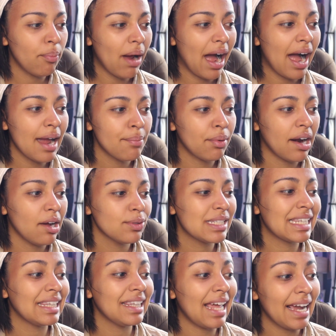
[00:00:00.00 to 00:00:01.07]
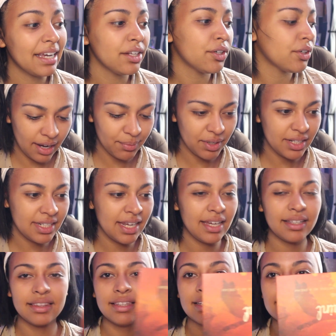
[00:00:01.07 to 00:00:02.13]
eyebrows lighter. I'm gonna
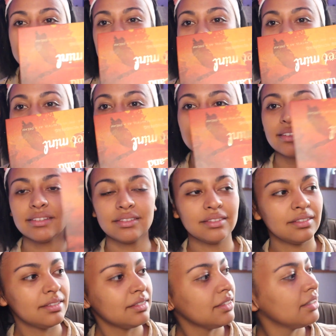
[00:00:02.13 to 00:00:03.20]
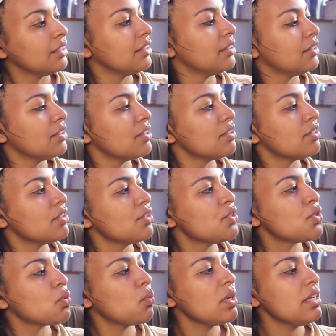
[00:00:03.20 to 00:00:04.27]
take this
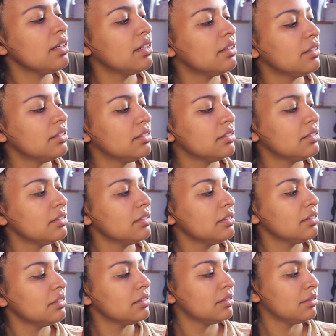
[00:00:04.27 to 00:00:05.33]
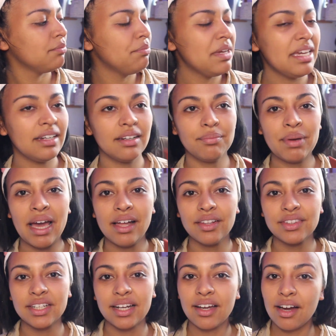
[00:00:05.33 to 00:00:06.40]
Sweet Mint
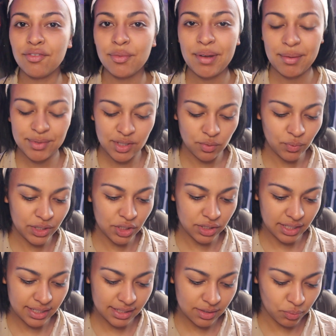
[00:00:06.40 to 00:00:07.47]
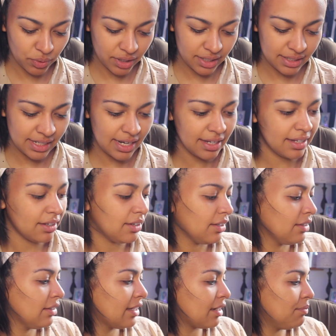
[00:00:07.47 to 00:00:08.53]
palette that I got from Amazon wishlist. We're gonna take
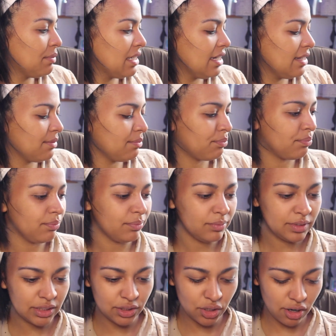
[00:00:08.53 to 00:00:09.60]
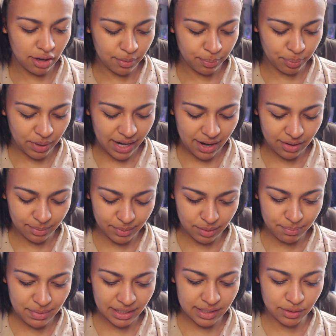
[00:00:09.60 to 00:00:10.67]
like a medium to dark brown. I'm gonna
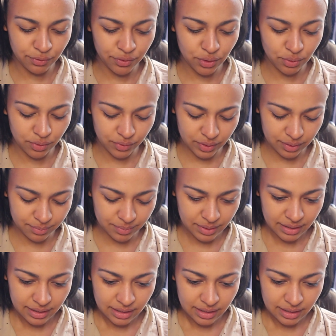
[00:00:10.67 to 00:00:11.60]
mix a few of them.